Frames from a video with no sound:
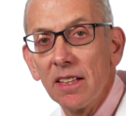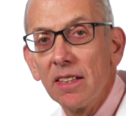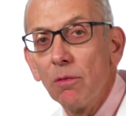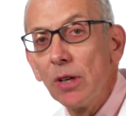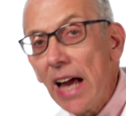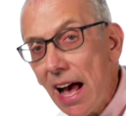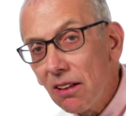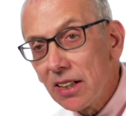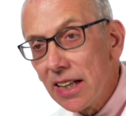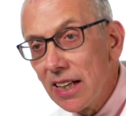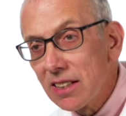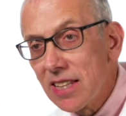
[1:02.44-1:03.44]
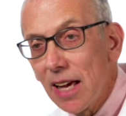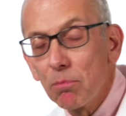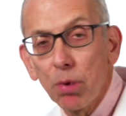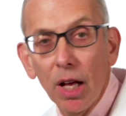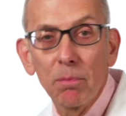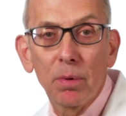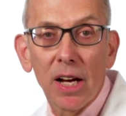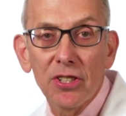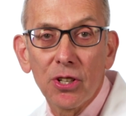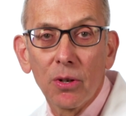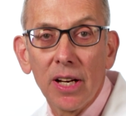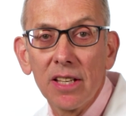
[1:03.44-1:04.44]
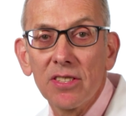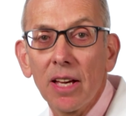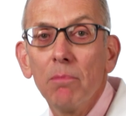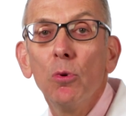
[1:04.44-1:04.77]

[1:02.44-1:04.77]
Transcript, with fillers: The reality is that blood pressure is a